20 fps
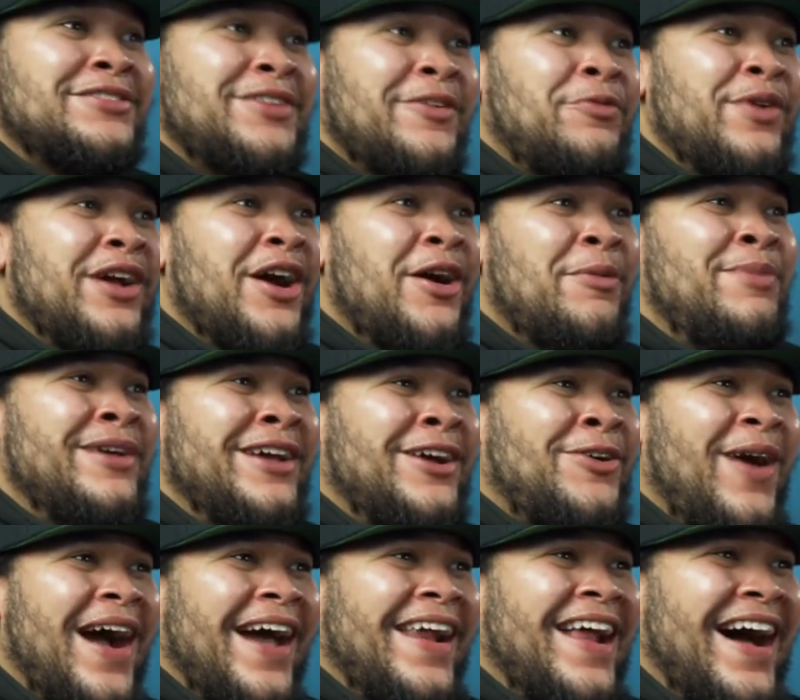If we gonna be
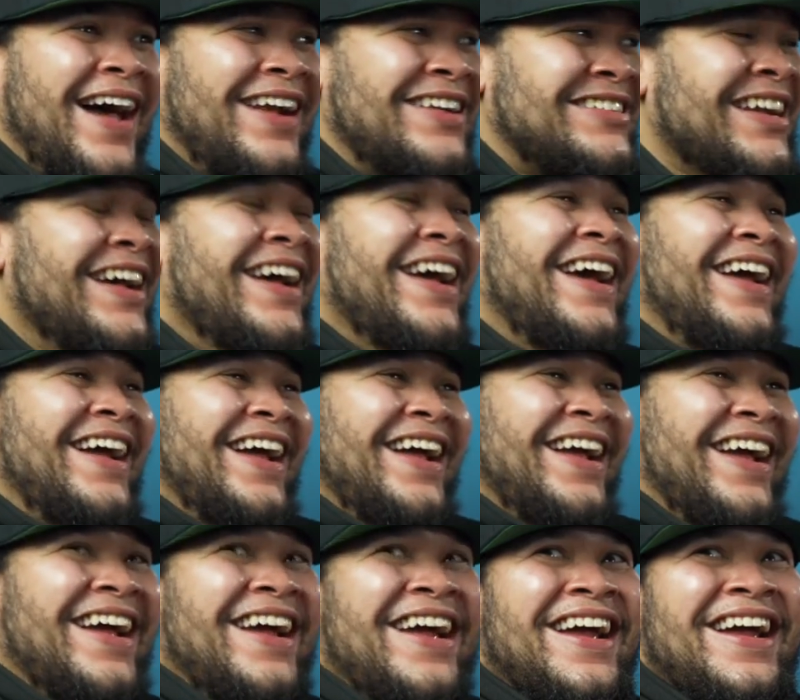quite honest.